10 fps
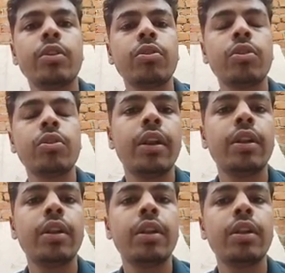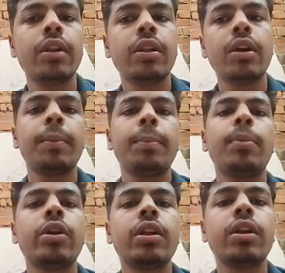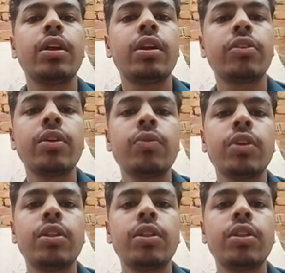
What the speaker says: And then I plotted the dataset